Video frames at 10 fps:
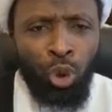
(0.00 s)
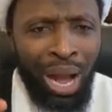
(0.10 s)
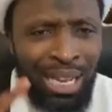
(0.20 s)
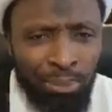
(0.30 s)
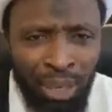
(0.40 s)

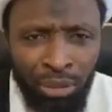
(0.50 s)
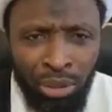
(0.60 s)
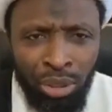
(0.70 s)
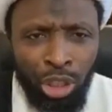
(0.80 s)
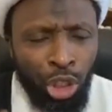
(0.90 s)
husband,
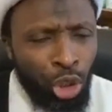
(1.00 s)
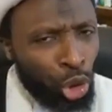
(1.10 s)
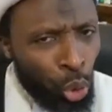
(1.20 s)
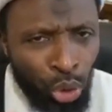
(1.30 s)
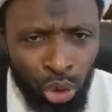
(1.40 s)
your
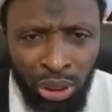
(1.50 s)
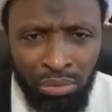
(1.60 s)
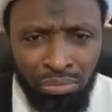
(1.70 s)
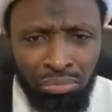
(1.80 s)
children,